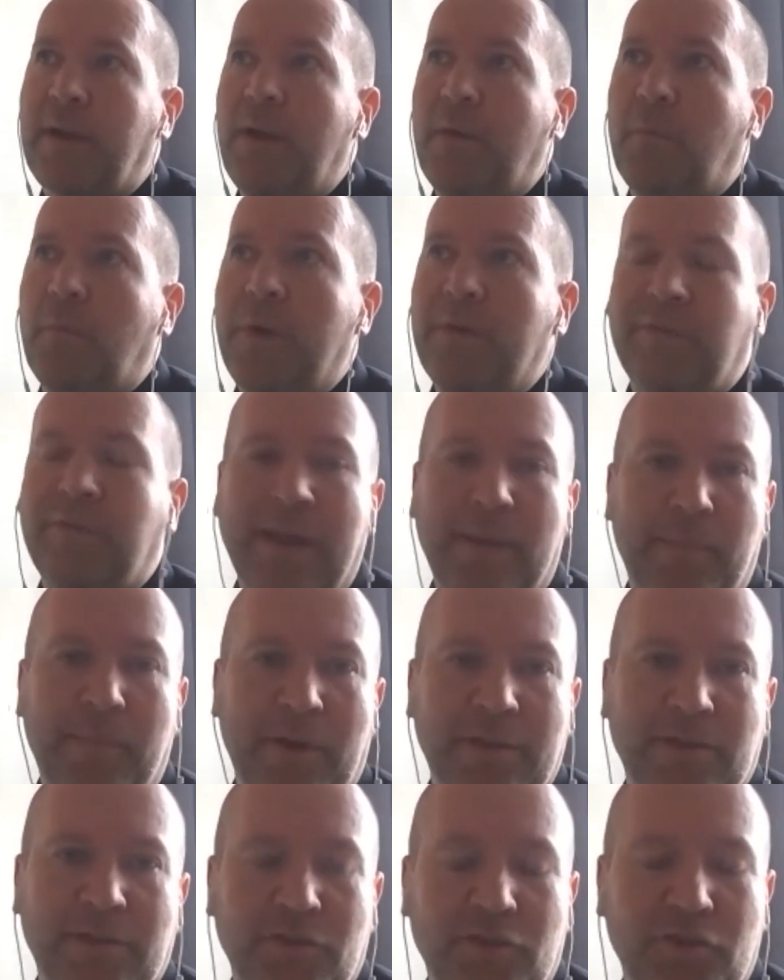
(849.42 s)
whether that
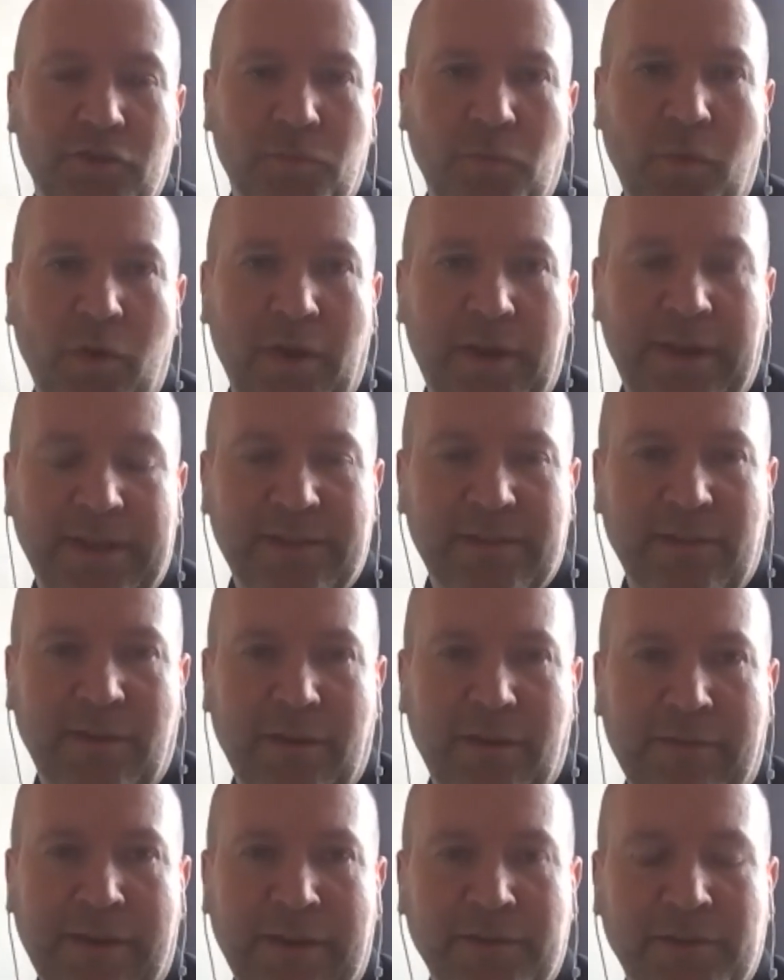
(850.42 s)
person should work inside or
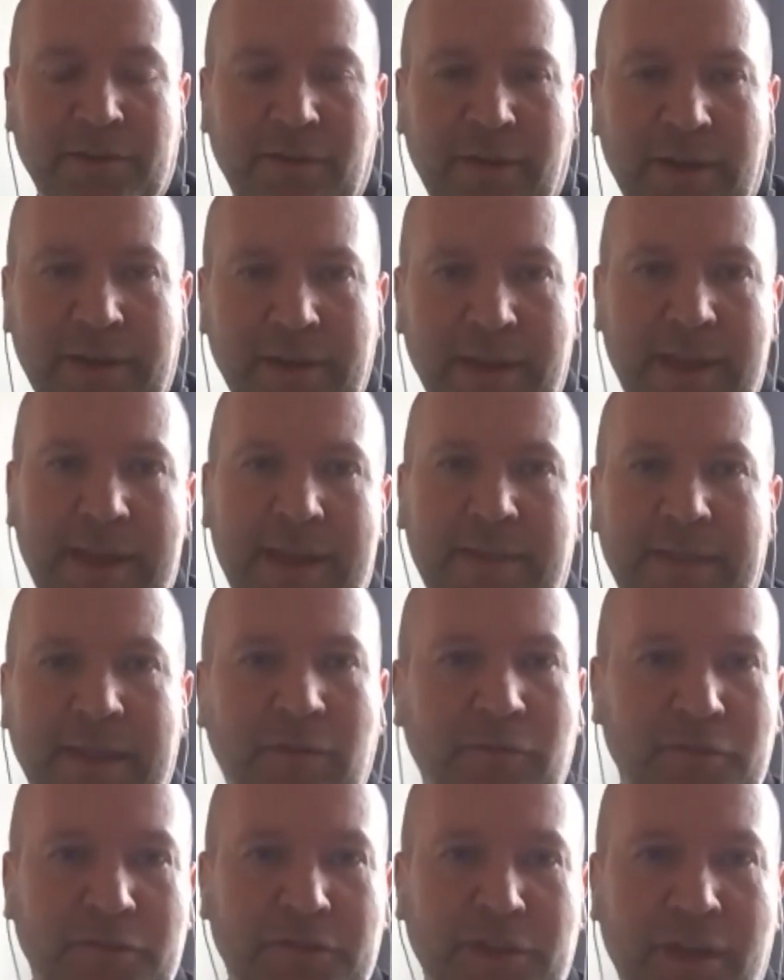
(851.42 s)
outside, they'll
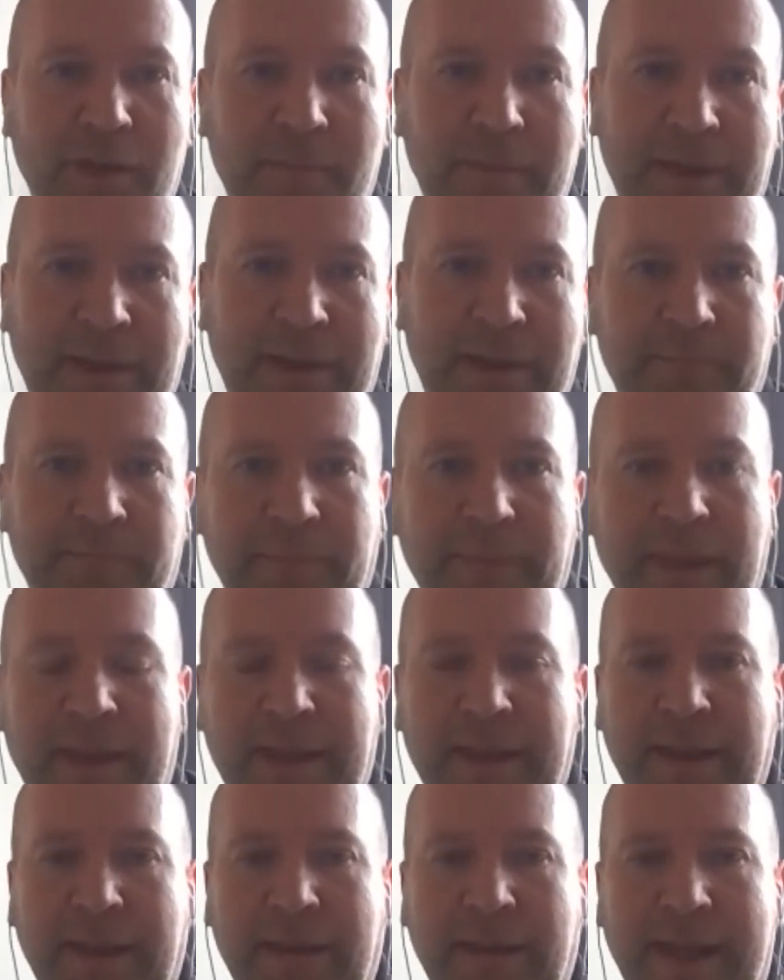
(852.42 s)
determine it. And
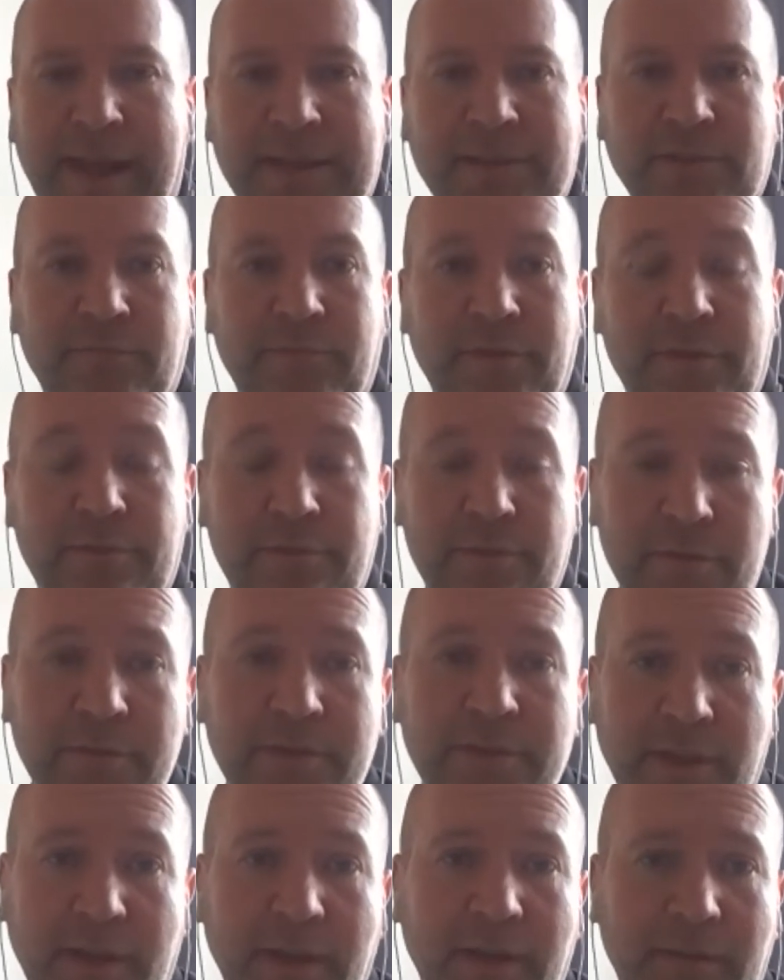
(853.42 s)
then as a
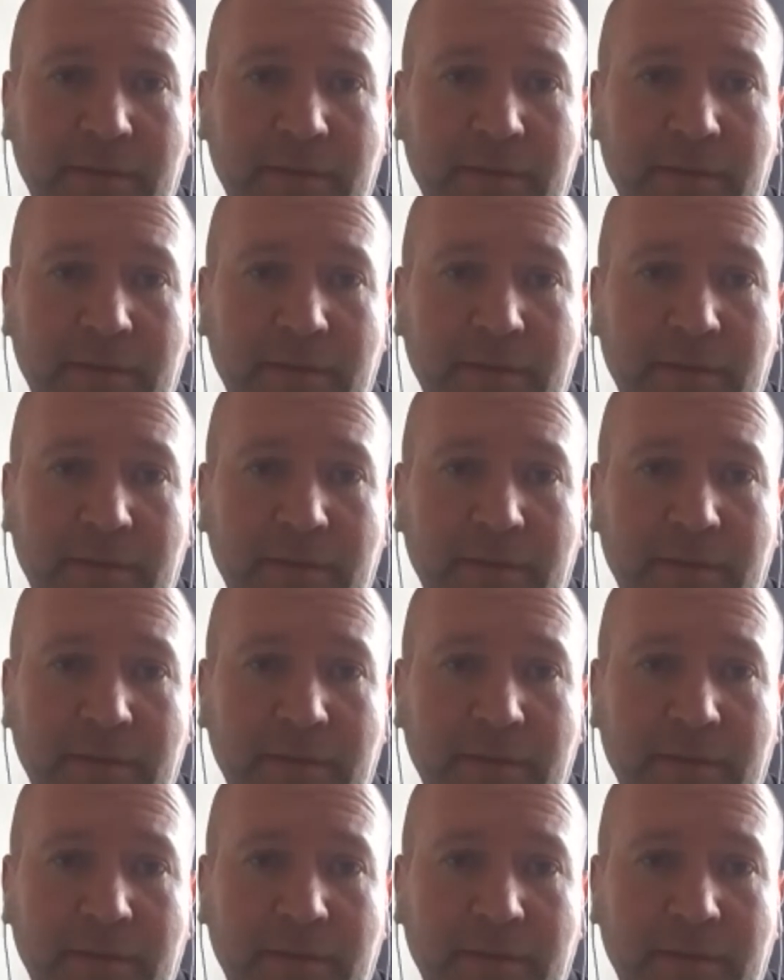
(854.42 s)
recruiter,